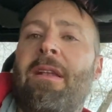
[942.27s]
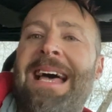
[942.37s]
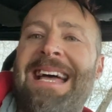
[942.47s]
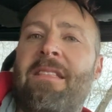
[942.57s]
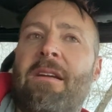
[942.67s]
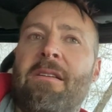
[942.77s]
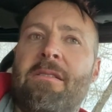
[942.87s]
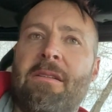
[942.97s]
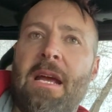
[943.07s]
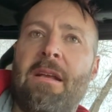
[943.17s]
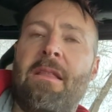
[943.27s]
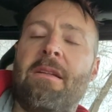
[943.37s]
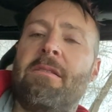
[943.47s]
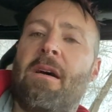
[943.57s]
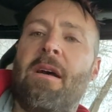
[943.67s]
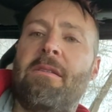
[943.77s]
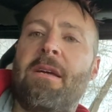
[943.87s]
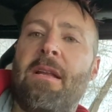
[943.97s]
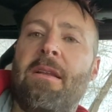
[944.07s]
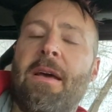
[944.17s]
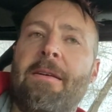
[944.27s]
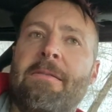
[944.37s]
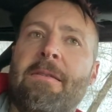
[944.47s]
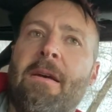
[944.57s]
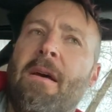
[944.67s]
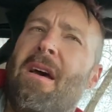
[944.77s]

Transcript: glad that I stayed the entire 10 days.